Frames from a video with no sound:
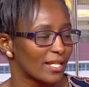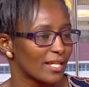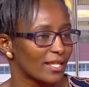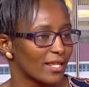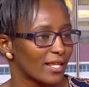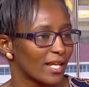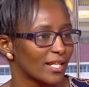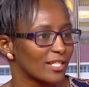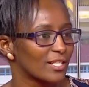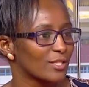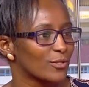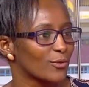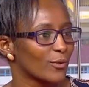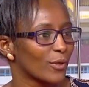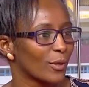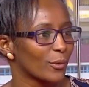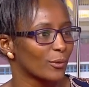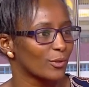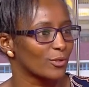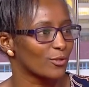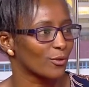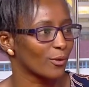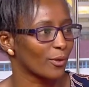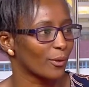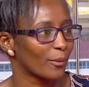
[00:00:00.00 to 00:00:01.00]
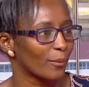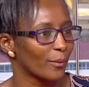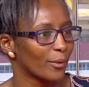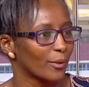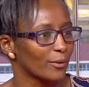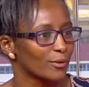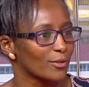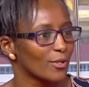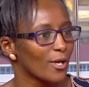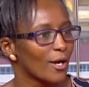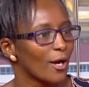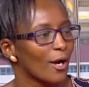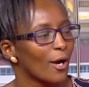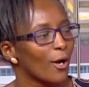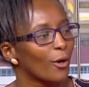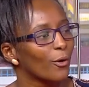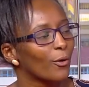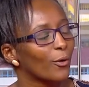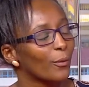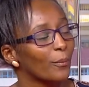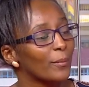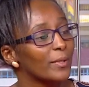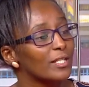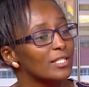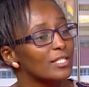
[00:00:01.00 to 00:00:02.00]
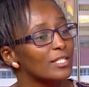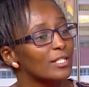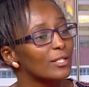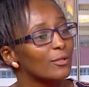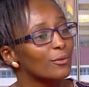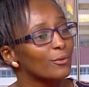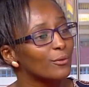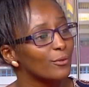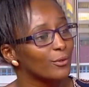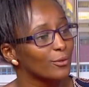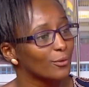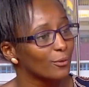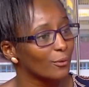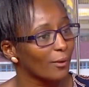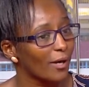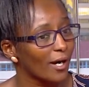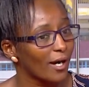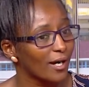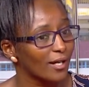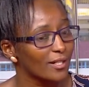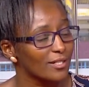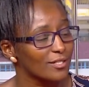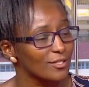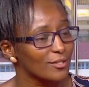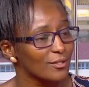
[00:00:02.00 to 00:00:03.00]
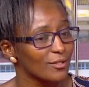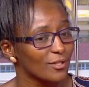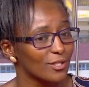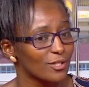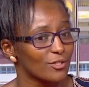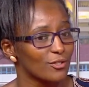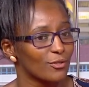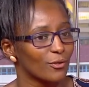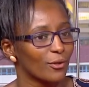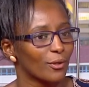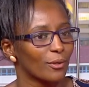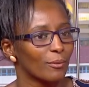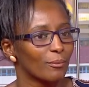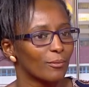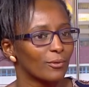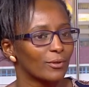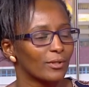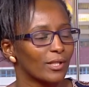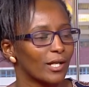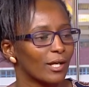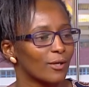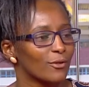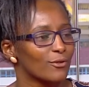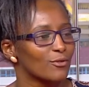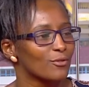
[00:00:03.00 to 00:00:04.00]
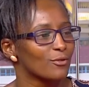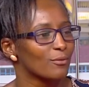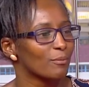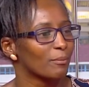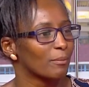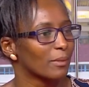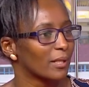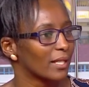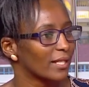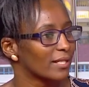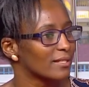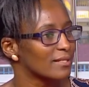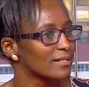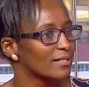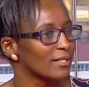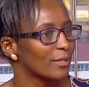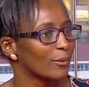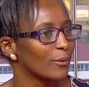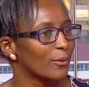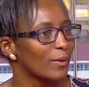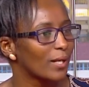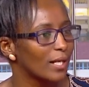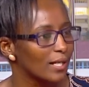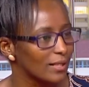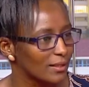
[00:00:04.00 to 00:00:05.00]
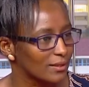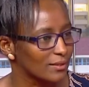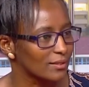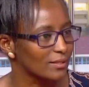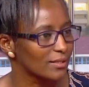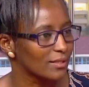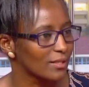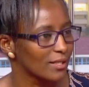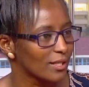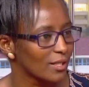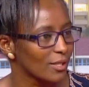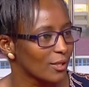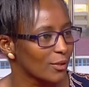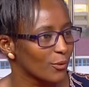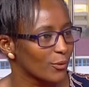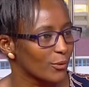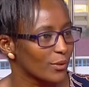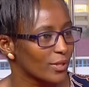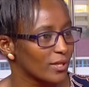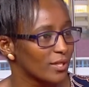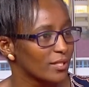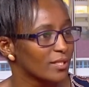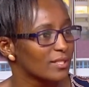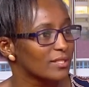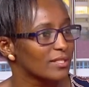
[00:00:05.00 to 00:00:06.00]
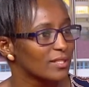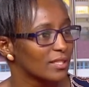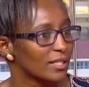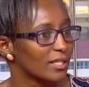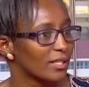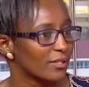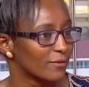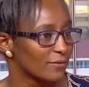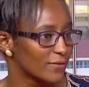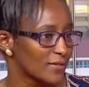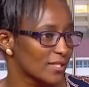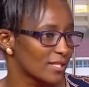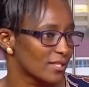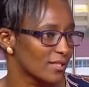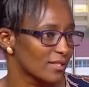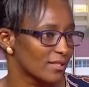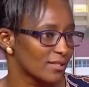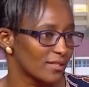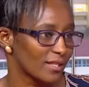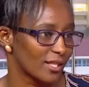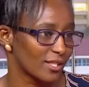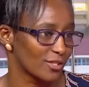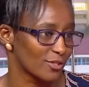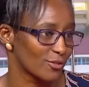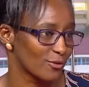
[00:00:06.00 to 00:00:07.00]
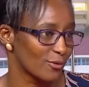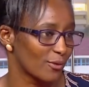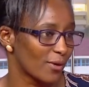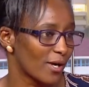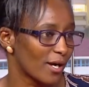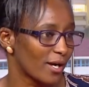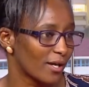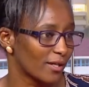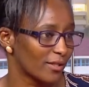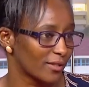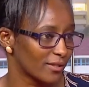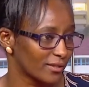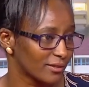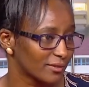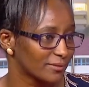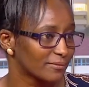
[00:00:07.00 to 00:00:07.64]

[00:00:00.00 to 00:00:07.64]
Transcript: And that is why we talk about committing who you are so that you're able now to bless the world right. with these gifts that you are.